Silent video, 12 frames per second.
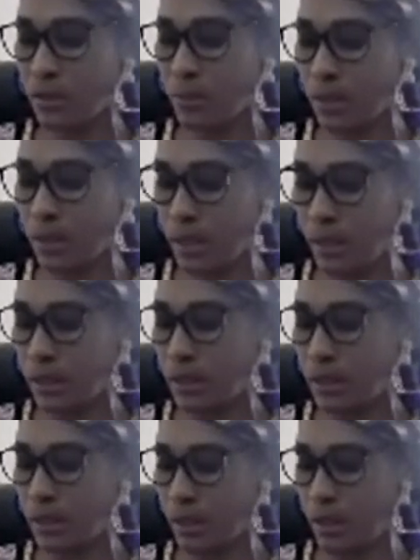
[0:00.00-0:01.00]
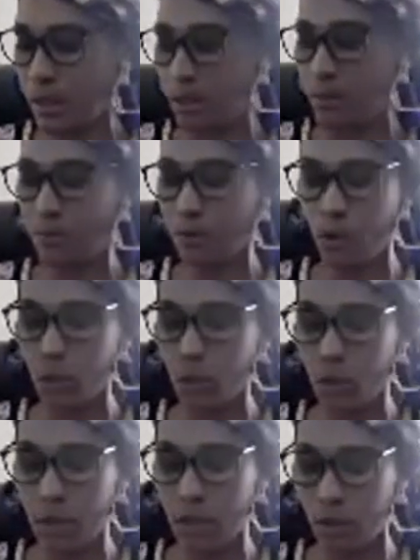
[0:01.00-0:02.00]
specialty training for
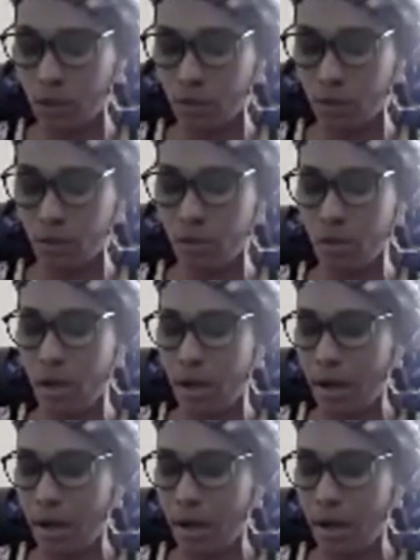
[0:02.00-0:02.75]
local doctors,